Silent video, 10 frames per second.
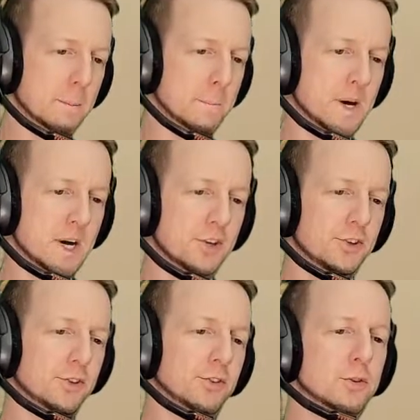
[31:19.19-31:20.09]

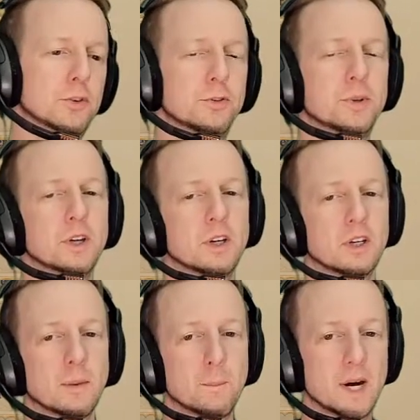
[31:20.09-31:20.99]
master swordsman, can
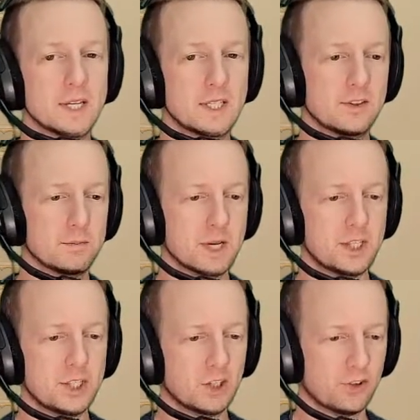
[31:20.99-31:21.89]
command his
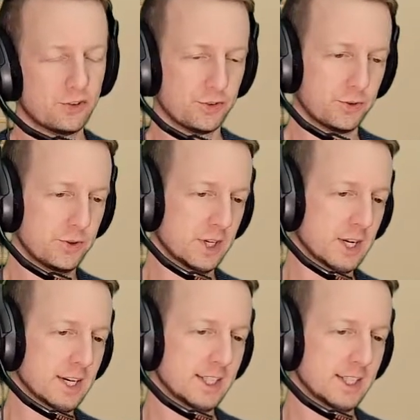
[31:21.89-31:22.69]
magic sword,